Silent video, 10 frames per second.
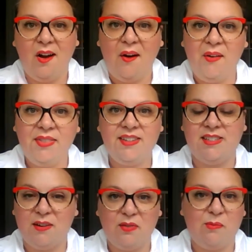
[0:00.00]
all the
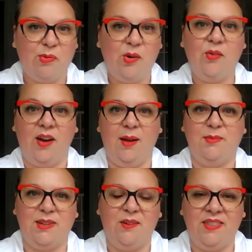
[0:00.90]
different
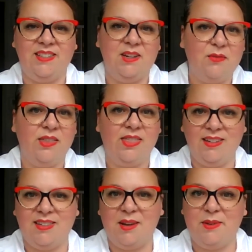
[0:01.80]
programs and all the different
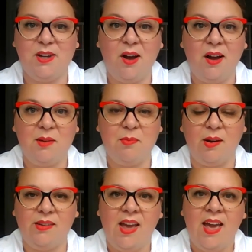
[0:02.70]
things that we talk
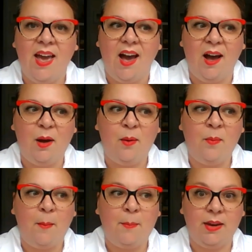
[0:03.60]
about.
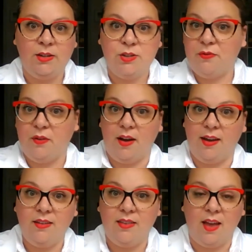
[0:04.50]
But I do
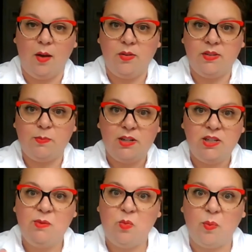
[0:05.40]
find that,
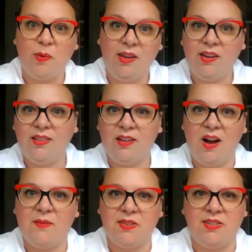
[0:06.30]
especially when we're beginning the
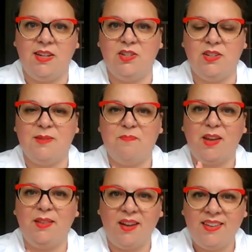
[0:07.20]
conversations,
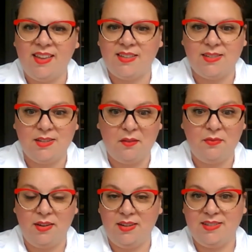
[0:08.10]
a lot of that stuff
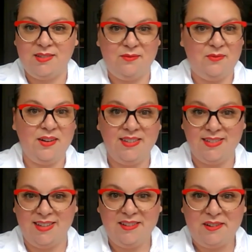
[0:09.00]
is very
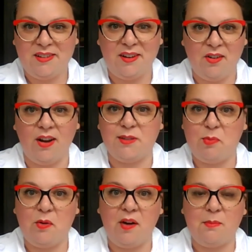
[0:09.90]
standard across
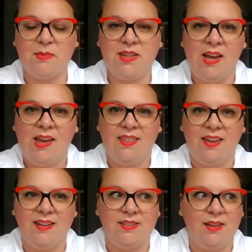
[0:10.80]
programs.
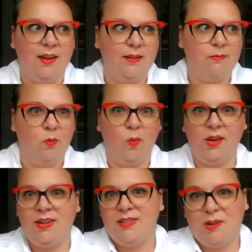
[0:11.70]
Things like
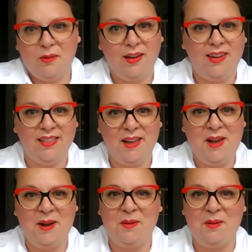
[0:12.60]
what is curriculum,